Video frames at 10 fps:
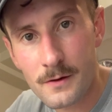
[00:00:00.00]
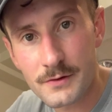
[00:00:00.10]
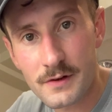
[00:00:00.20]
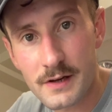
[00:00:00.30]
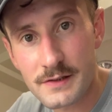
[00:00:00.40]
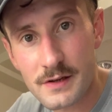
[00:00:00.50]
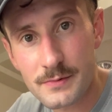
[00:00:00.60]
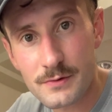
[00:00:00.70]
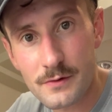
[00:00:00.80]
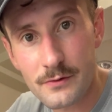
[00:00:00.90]
tonight's
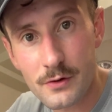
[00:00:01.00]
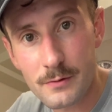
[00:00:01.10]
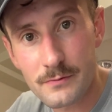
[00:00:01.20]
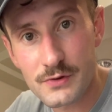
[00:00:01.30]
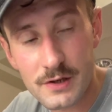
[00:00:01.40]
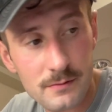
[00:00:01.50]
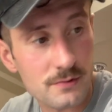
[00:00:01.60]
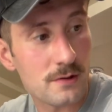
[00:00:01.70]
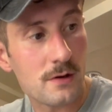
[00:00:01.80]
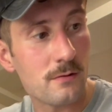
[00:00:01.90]
episode of Cooking with
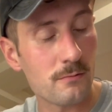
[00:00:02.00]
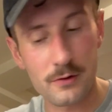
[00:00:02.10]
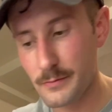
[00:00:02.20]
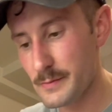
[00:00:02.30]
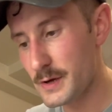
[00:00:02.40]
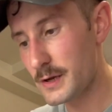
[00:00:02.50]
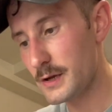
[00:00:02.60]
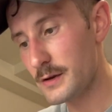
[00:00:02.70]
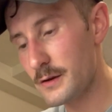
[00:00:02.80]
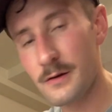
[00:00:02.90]
James, we're going to be
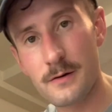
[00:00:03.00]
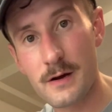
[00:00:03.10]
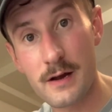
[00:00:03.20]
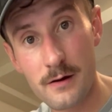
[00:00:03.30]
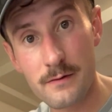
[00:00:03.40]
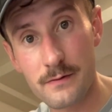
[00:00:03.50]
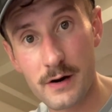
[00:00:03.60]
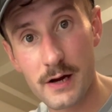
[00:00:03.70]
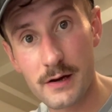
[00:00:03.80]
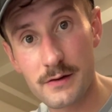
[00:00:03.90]
making
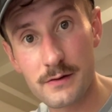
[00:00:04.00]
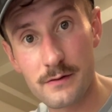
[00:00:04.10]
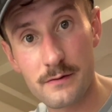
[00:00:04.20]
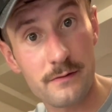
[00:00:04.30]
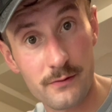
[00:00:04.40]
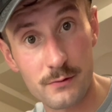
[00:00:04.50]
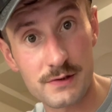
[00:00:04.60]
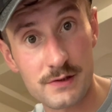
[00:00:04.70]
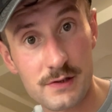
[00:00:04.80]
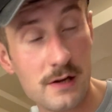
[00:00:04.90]
air-fried
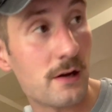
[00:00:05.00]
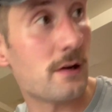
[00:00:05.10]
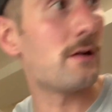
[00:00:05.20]
frozen steak.